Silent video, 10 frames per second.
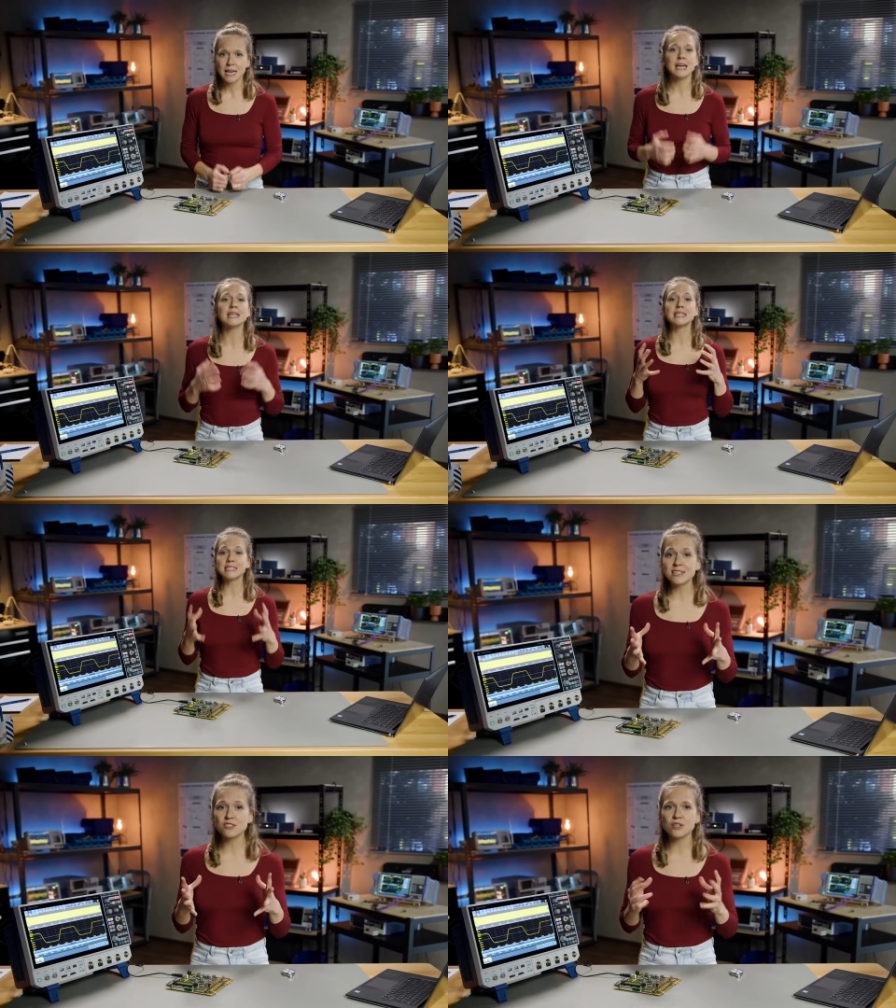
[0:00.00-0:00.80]
In
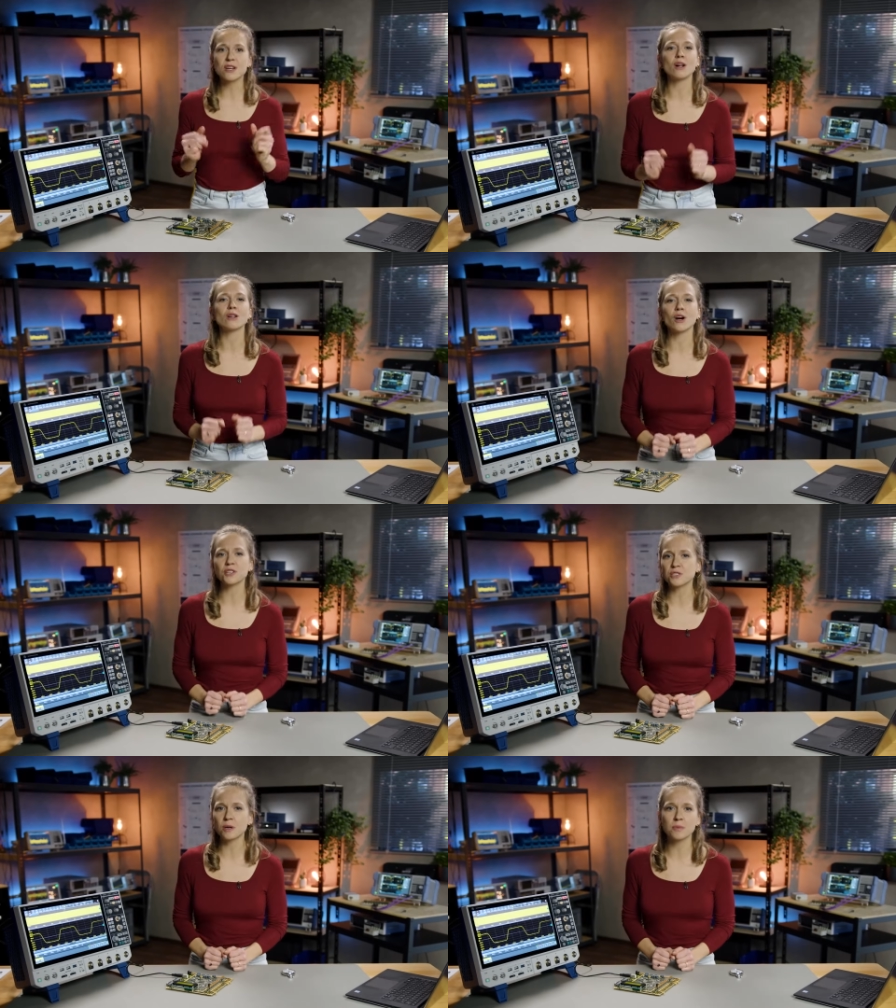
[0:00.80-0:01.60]
addition, a
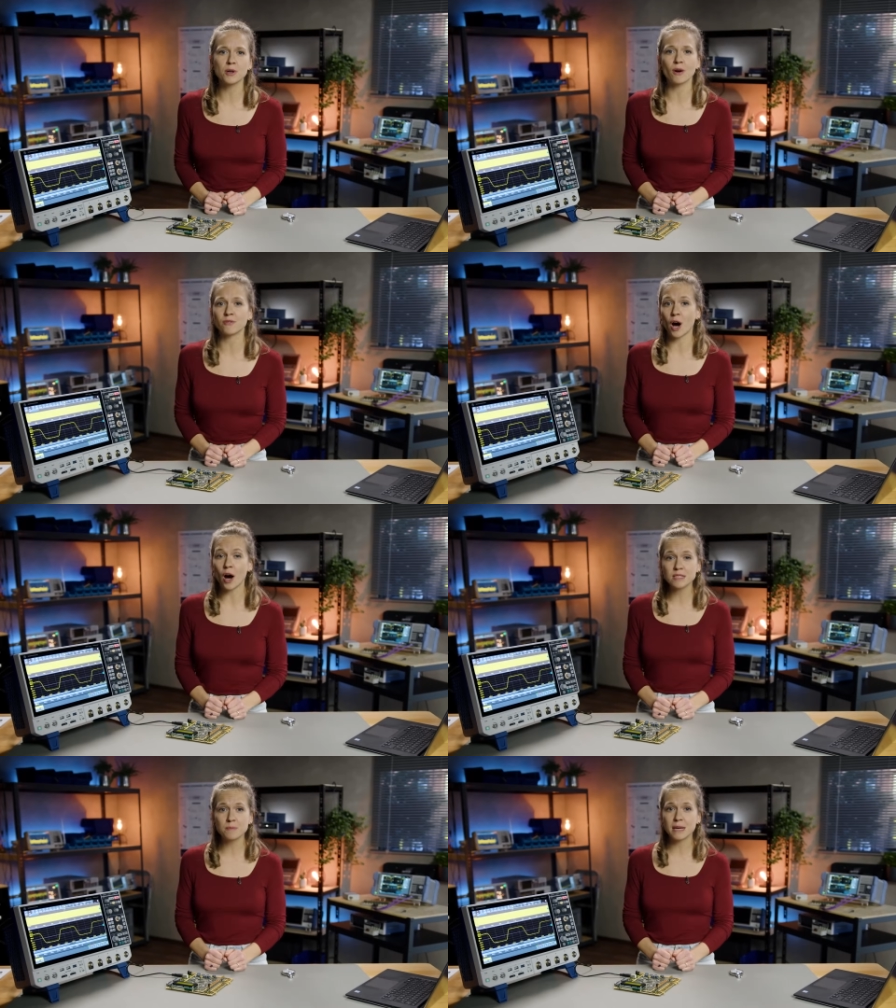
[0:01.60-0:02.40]
large number of
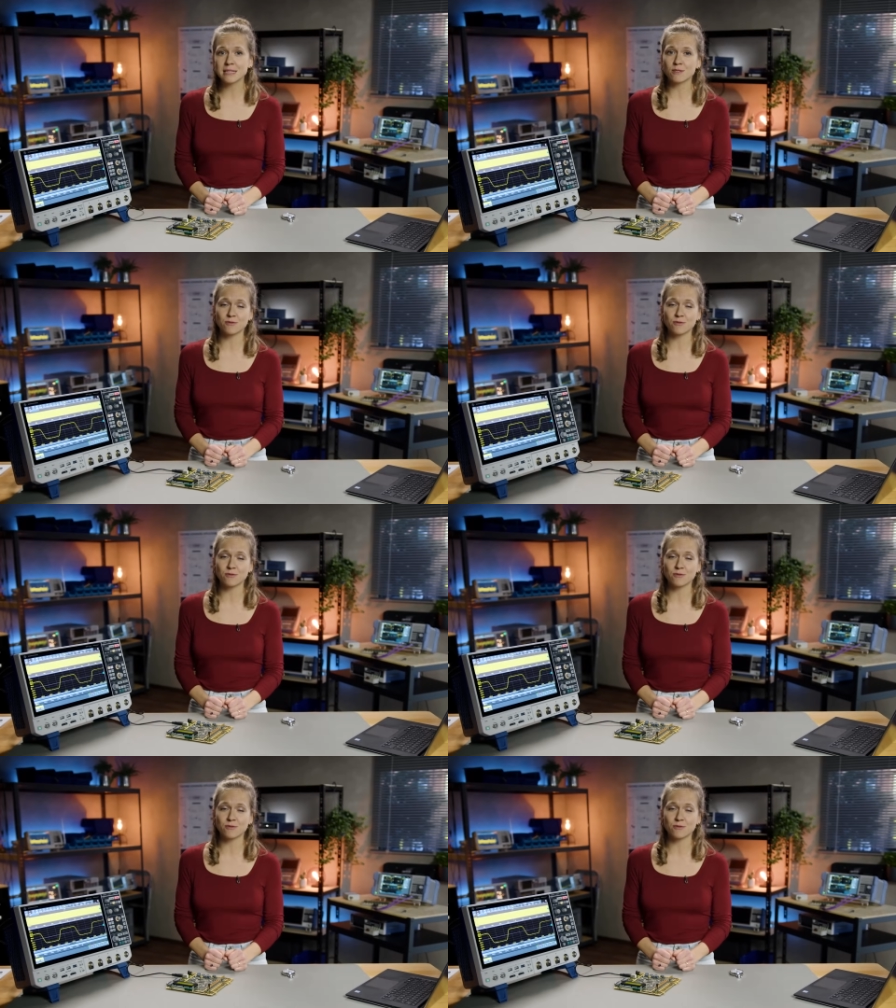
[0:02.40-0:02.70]
automated